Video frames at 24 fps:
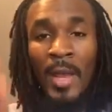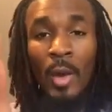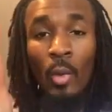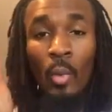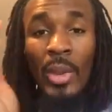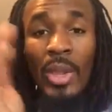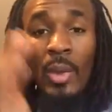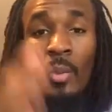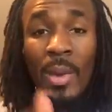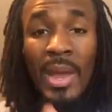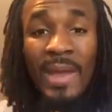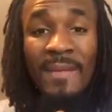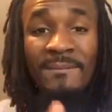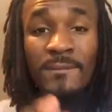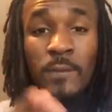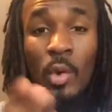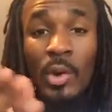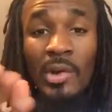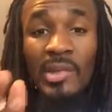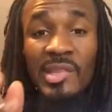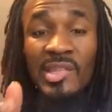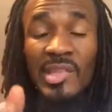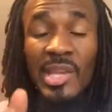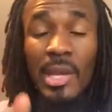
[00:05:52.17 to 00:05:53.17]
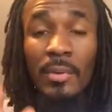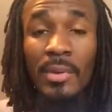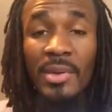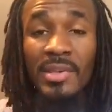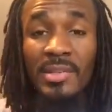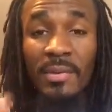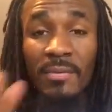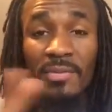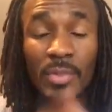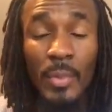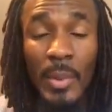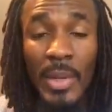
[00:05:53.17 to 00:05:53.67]
We went for a
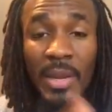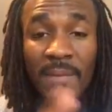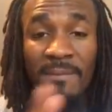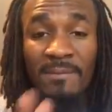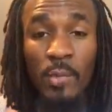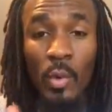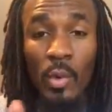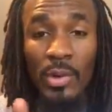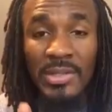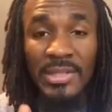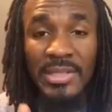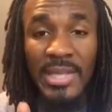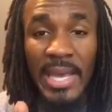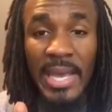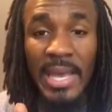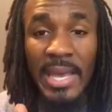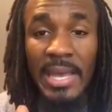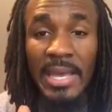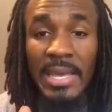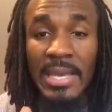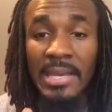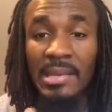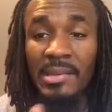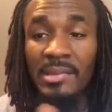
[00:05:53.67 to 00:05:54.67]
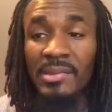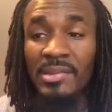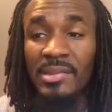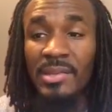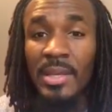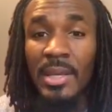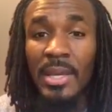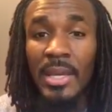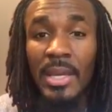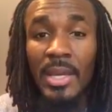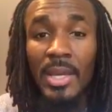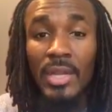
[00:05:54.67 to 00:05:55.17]
series of three to four days
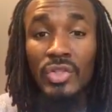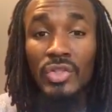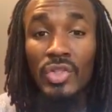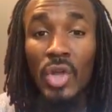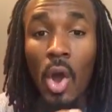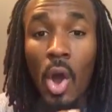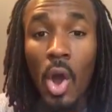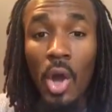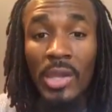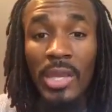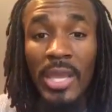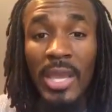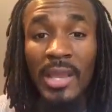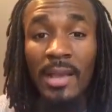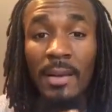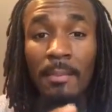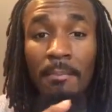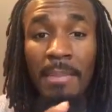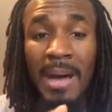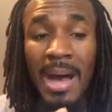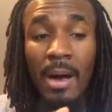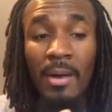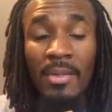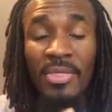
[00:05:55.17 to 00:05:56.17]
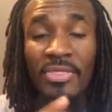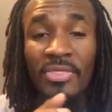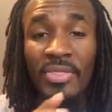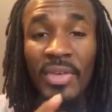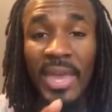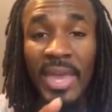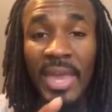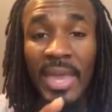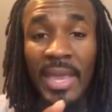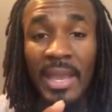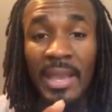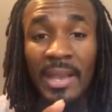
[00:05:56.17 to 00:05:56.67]
talking about
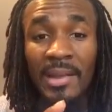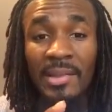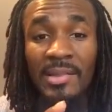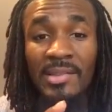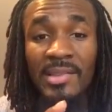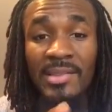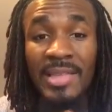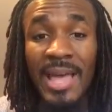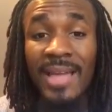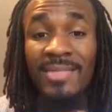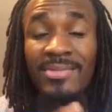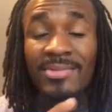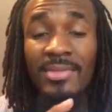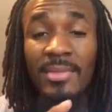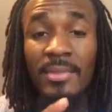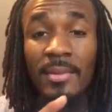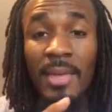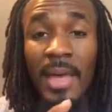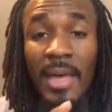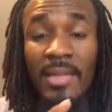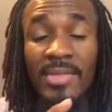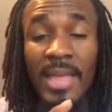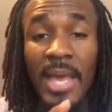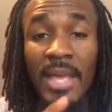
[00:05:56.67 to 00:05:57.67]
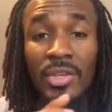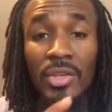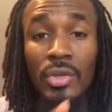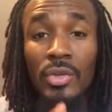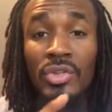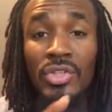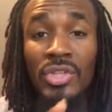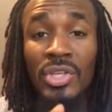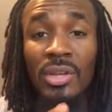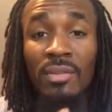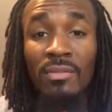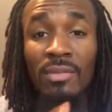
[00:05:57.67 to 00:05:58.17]
things that, that, that you
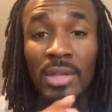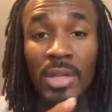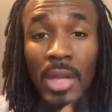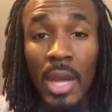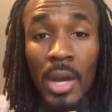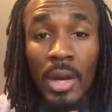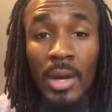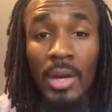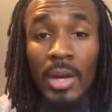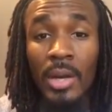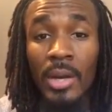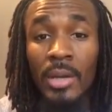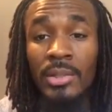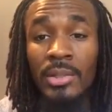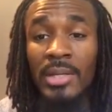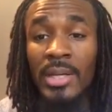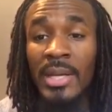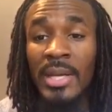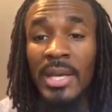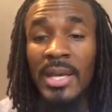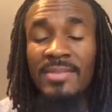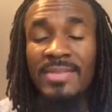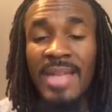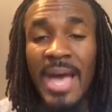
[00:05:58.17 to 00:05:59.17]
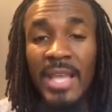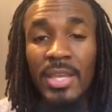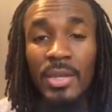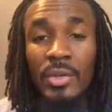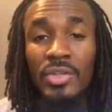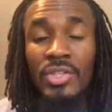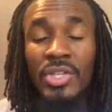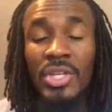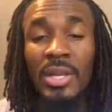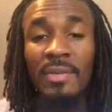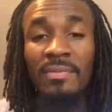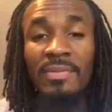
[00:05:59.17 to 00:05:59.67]
should have learned, that you
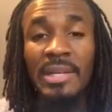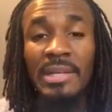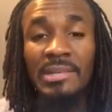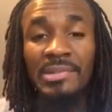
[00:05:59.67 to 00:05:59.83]
should have